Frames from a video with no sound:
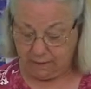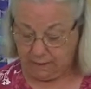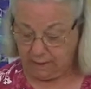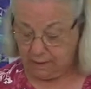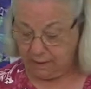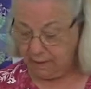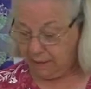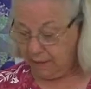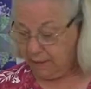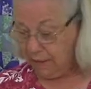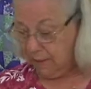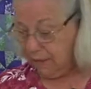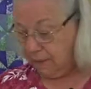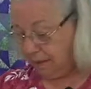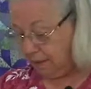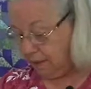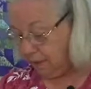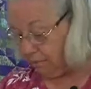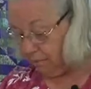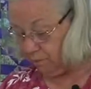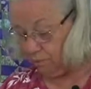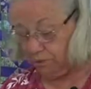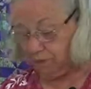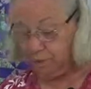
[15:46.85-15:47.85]
Okay,
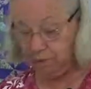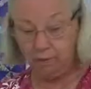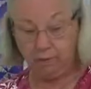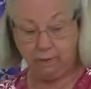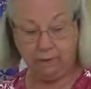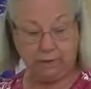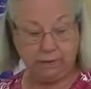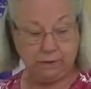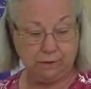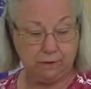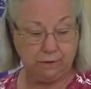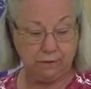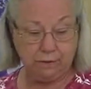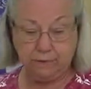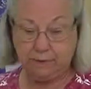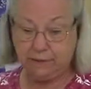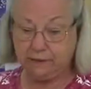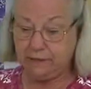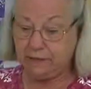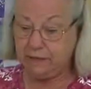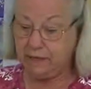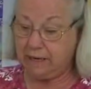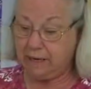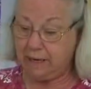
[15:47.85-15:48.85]
and we're going to
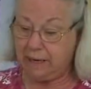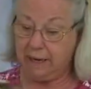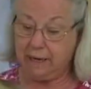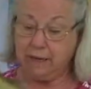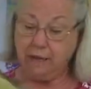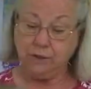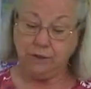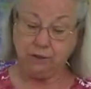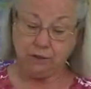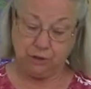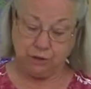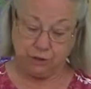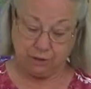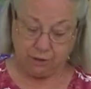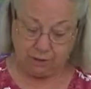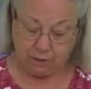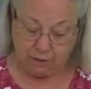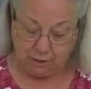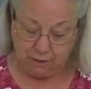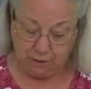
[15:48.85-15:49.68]
attach